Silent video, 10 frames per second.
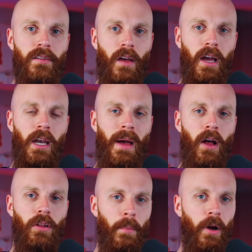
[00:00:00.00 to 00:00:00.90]
talking
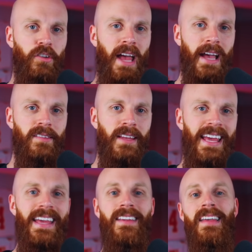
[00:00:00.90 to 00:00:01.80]
about Lamar Jackson,
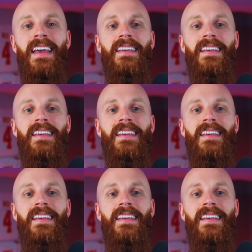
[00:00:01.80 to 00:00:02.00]
is